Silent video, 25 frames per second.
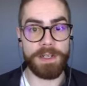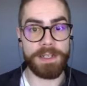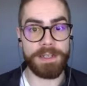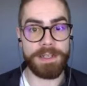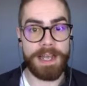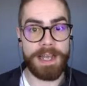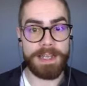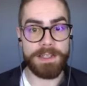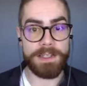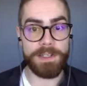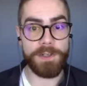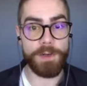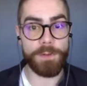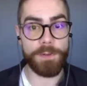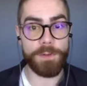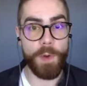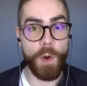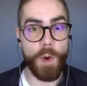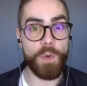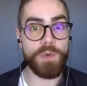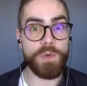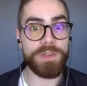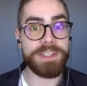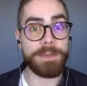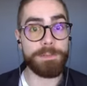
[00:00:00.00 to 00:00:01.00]
And that's your
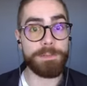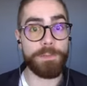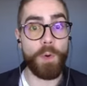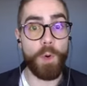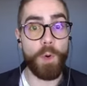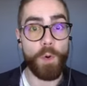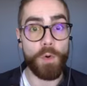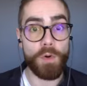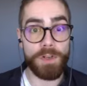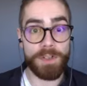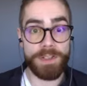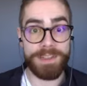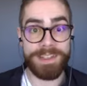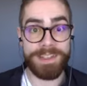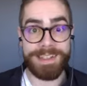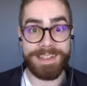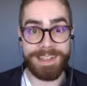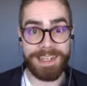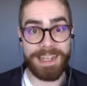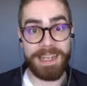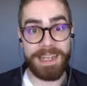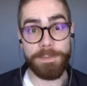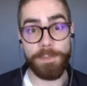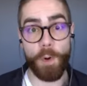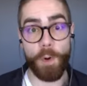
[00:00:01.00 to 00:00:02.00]
most important
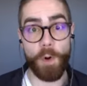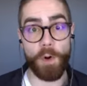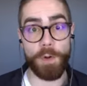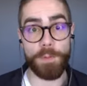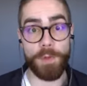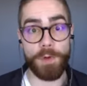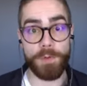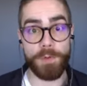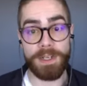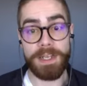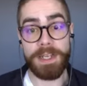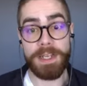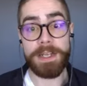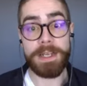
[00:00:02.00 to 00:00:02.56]
sleep hormone.